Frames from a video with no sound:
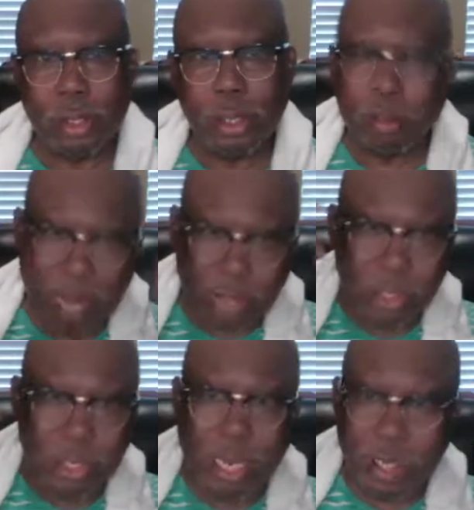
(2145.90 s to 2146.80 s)

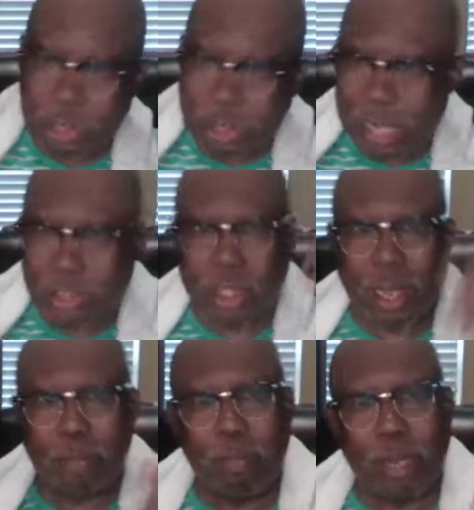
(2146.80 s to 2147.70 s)
Imagination, that's
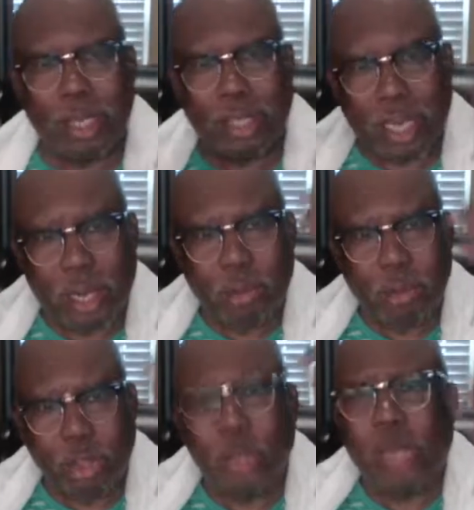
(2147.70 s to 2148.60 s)
something that
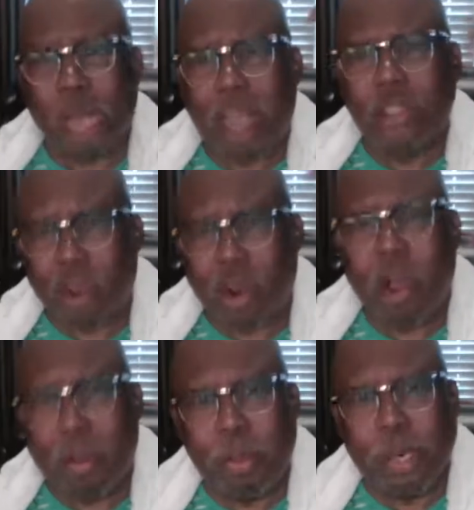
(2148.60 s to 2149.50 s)
comes you conjure
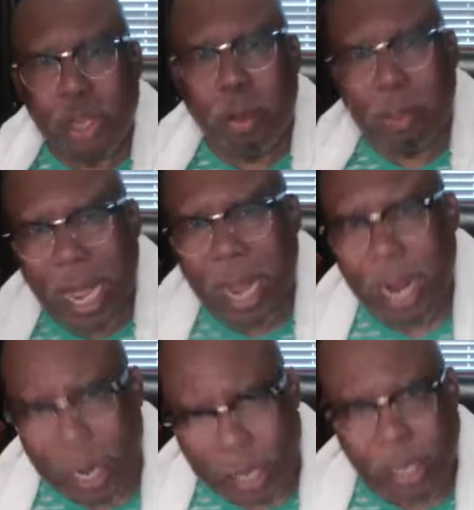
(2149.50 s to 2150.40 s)
up in your
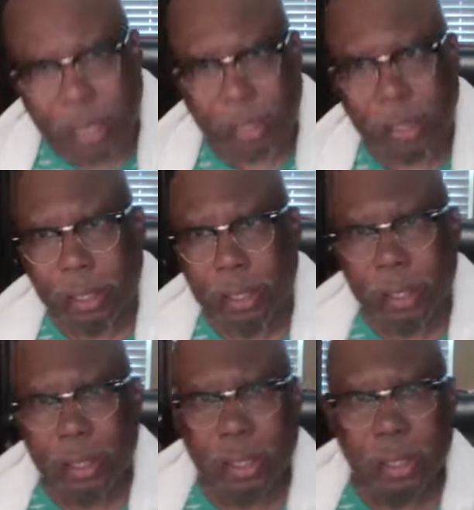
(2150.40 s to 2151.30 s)
mind, ain't it?
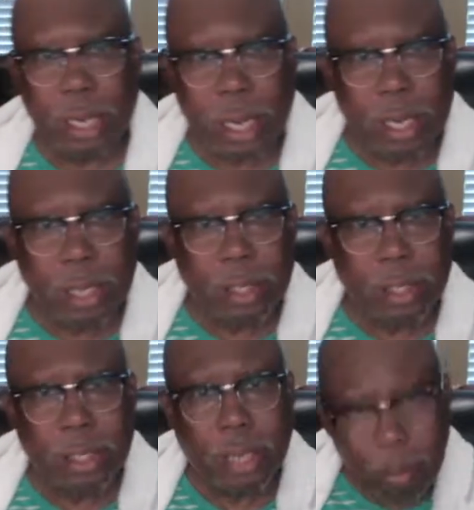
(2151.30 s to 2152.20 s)
Huh?
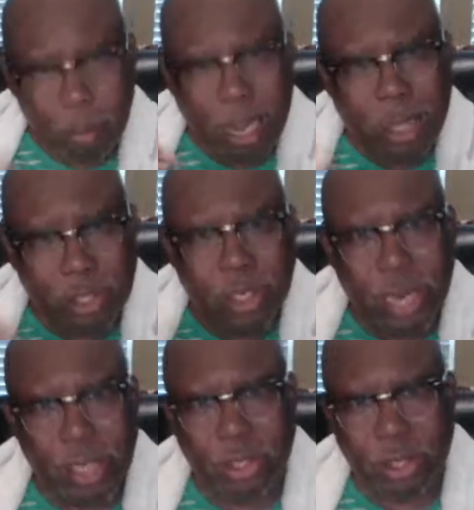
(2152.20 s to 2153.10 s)

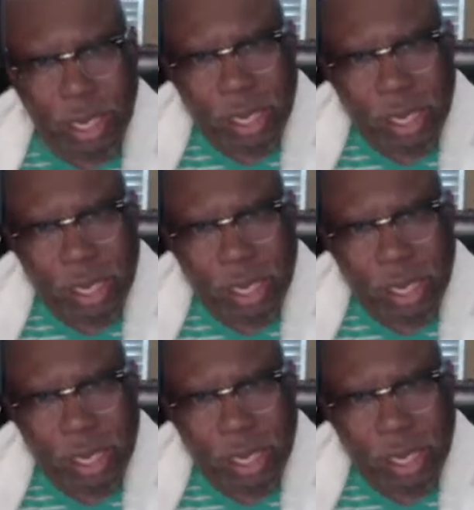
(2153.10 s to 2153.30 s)
Imagination.